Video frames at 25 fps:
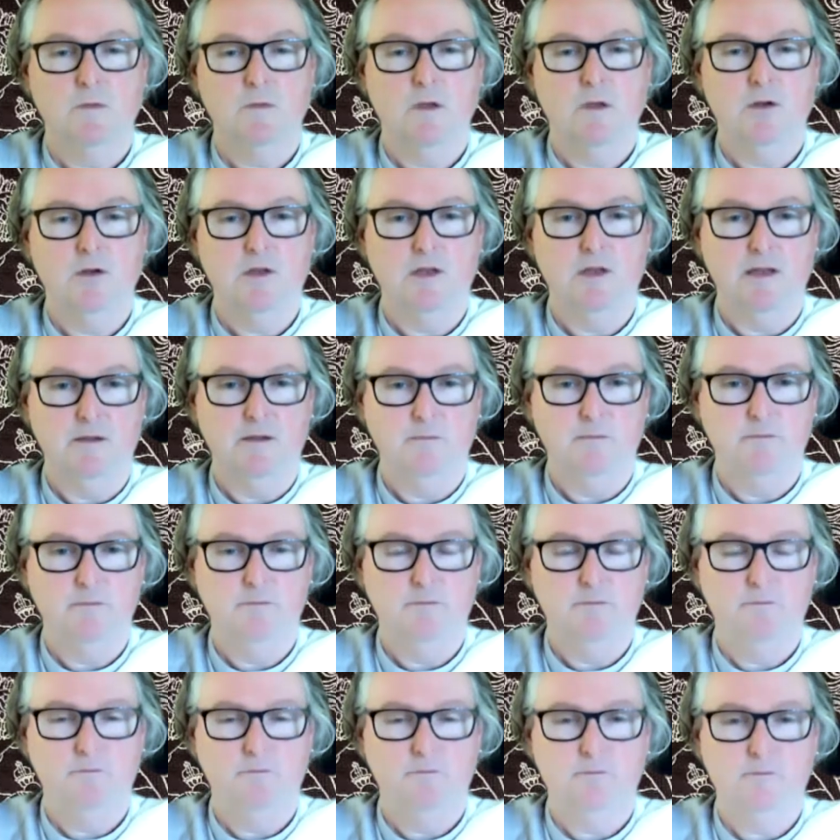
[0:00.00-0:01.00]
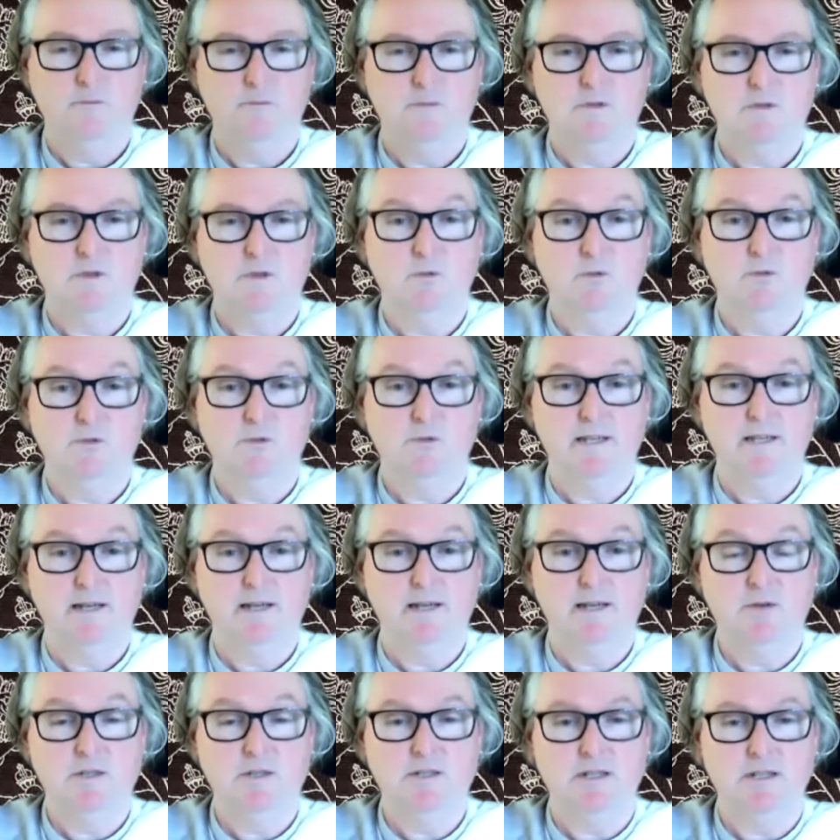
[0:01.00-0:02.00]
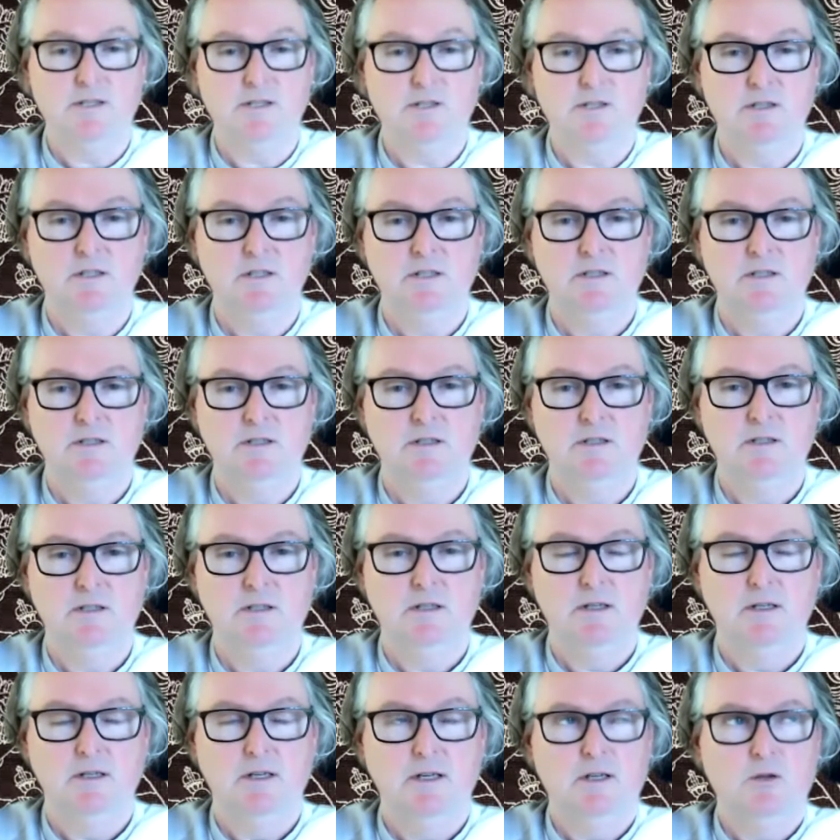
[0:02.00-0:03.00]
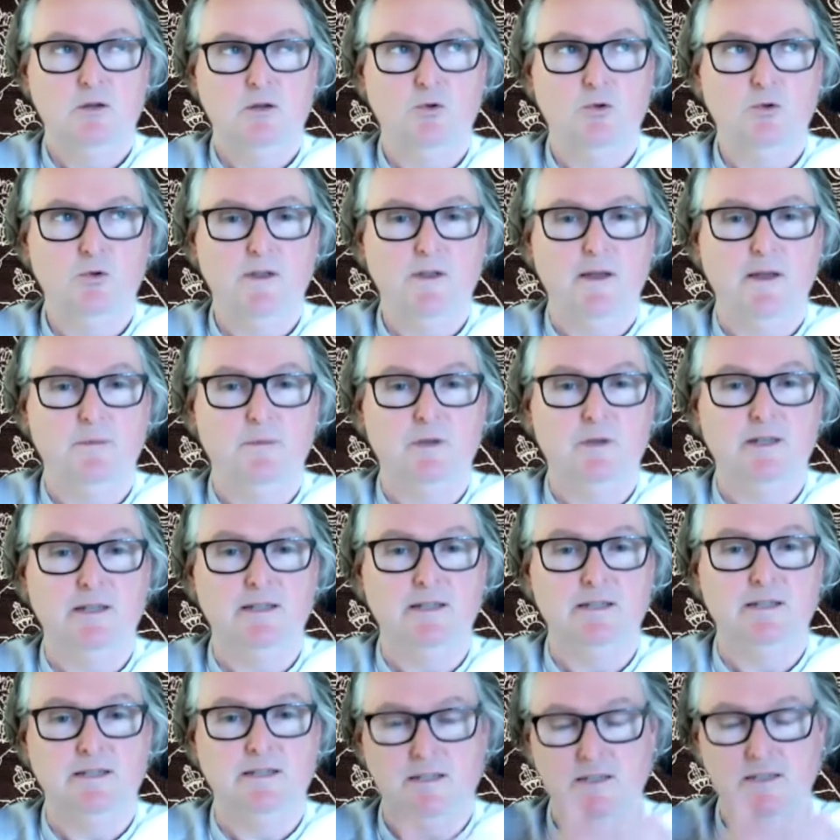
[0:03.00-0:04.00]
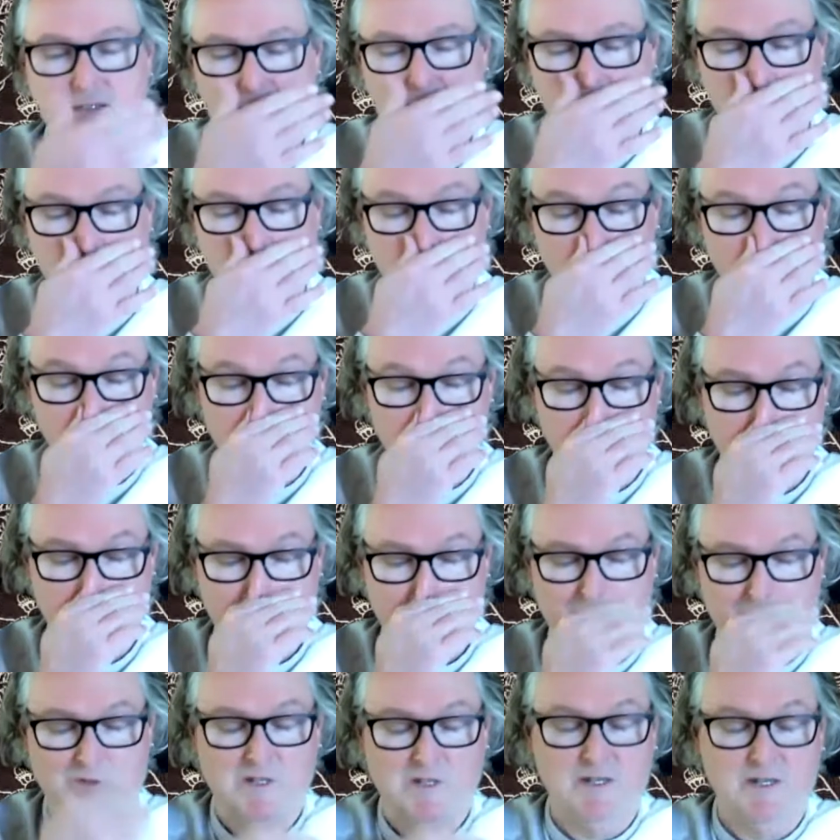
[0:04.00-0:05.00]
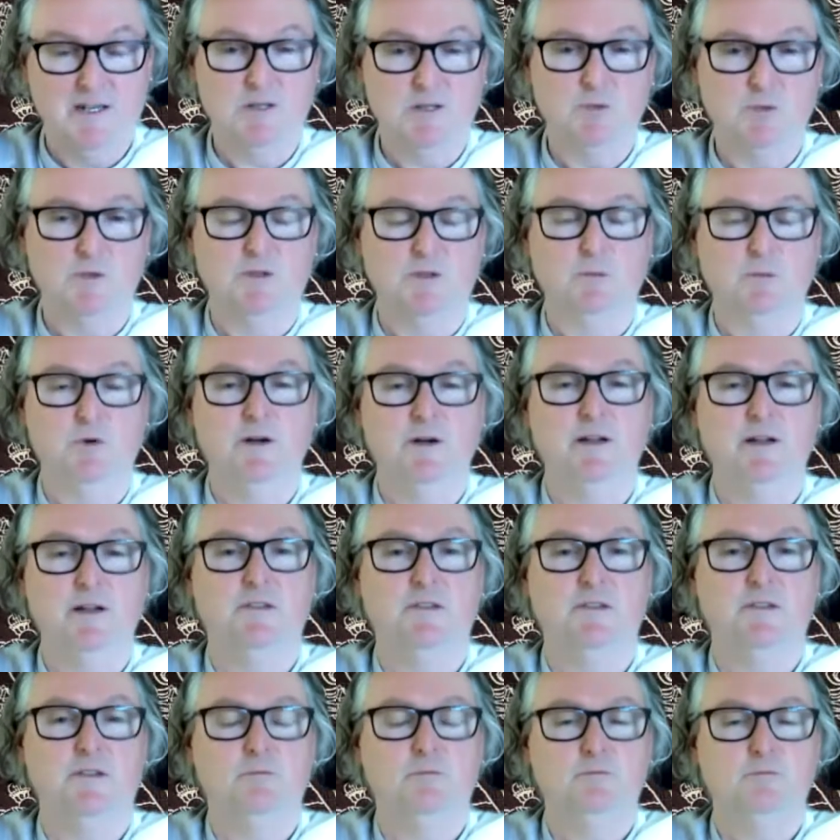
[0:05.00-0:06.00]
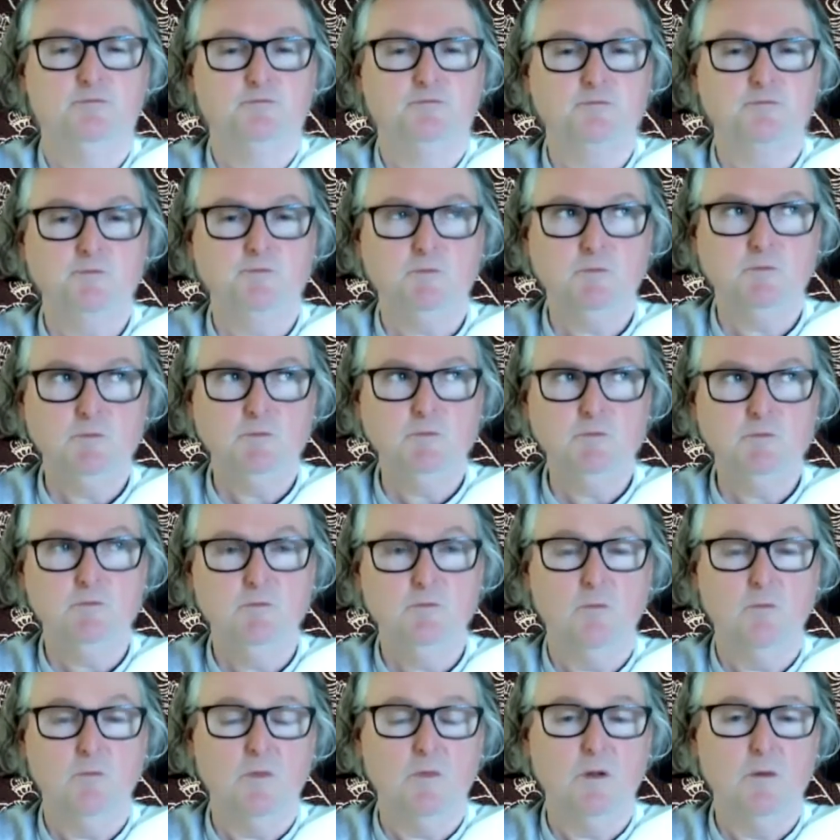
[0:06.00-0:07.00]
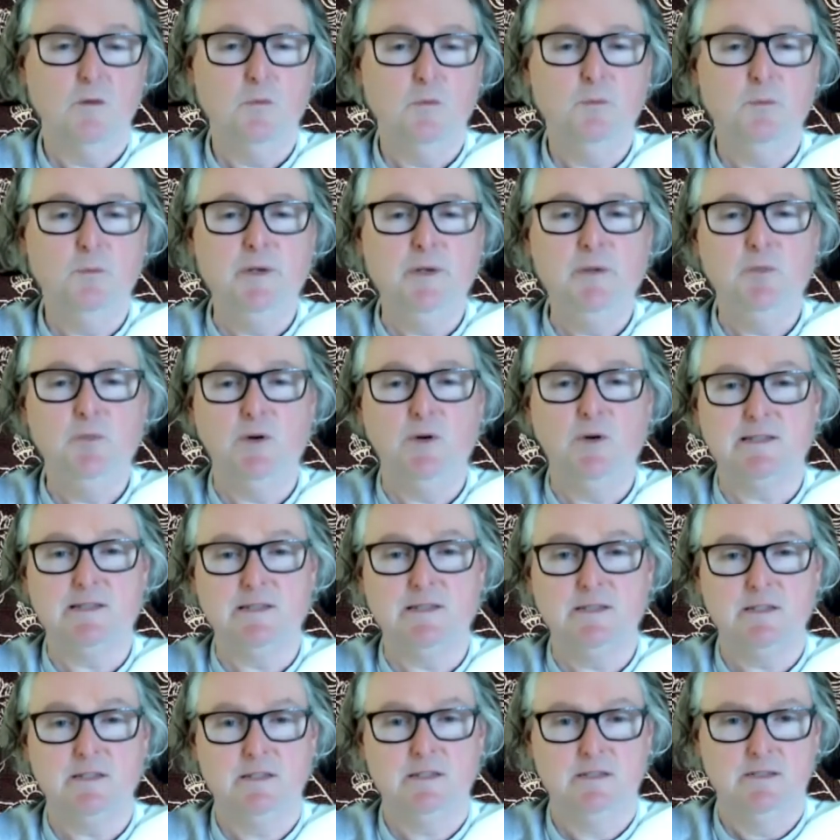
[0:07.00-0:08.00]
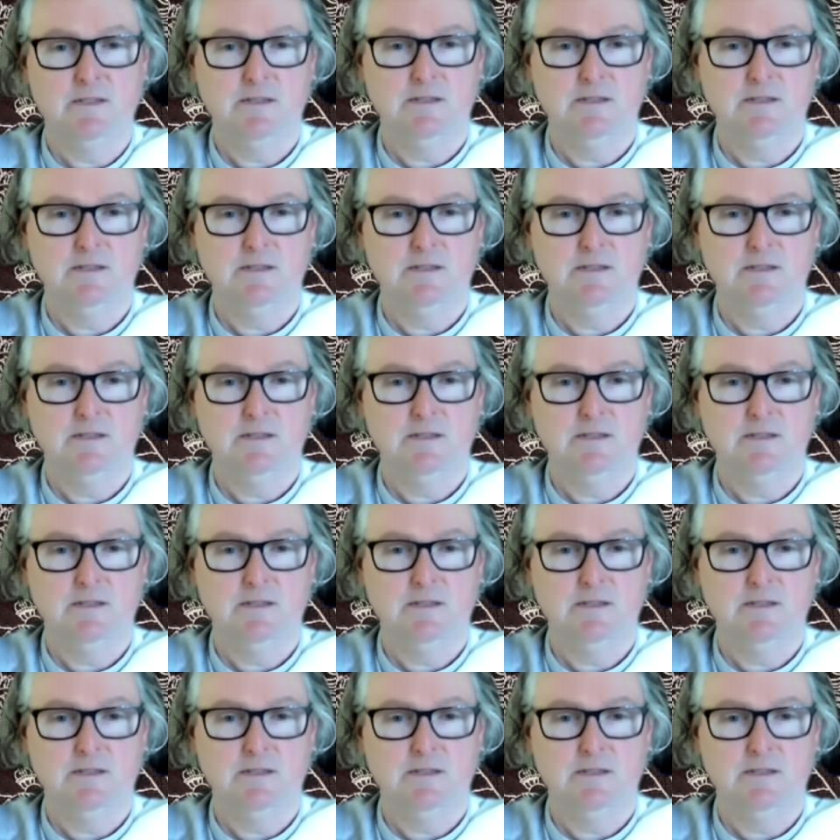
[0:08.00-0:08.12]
Okay, so we'll set our intention. All that means is to connect with the breath, be present,